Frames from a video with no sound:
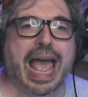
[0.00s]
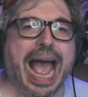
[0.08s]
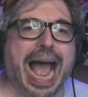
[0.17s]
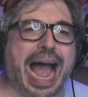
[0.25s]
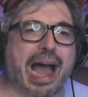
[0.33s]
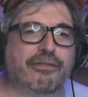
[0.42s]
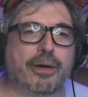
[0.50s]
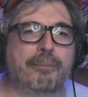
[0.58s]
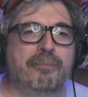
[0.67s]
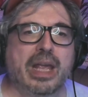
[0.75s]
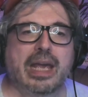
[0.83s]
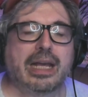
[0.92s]
Have
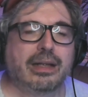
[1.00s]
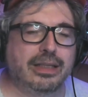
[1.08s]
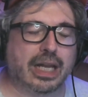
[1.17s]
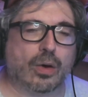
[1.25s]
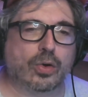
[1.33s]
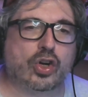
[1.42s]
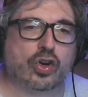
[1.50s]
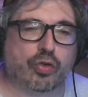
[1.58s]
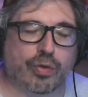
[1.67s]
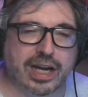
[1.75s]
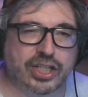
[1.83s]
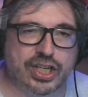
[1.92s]
him, you know,
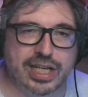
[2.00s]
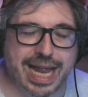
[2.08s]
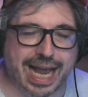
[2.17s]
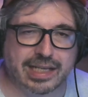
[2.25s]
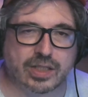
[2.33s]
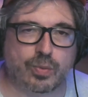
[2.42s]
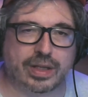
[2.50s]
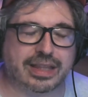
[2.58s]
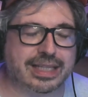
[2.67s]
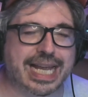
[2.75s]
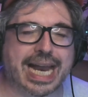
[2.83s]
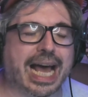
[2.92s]
crush necks with the
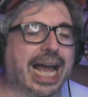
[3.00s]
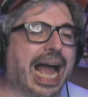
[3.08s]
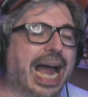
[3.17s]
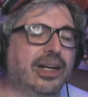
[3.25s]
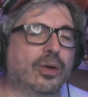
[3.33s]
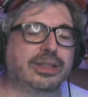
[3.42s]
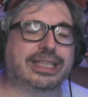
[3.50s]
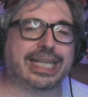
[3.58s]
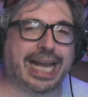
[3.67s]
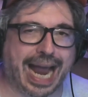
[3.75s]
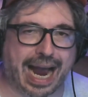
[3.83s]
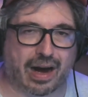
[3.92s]
dead eye. I don't
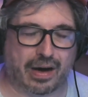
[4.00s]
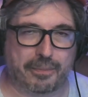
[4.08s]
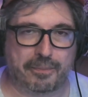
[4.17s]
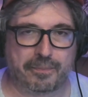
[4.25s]
care.